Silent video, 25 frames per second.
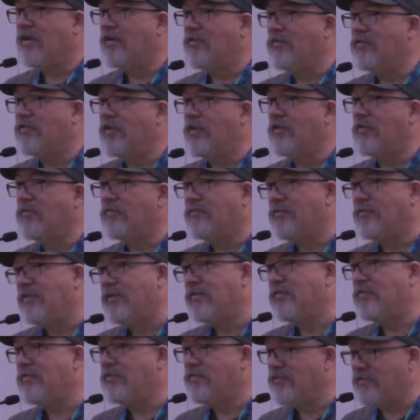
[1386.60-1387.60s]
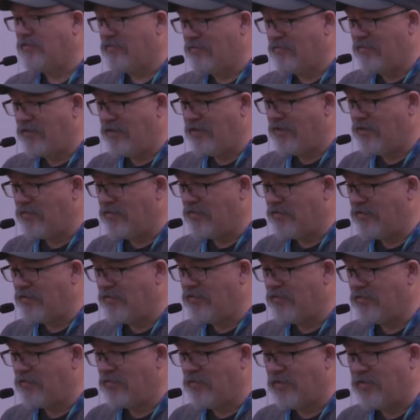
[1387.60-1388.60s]
so this is, you know, this is
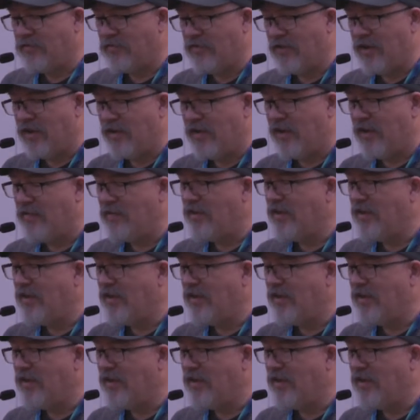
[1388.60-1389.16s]
a reason. and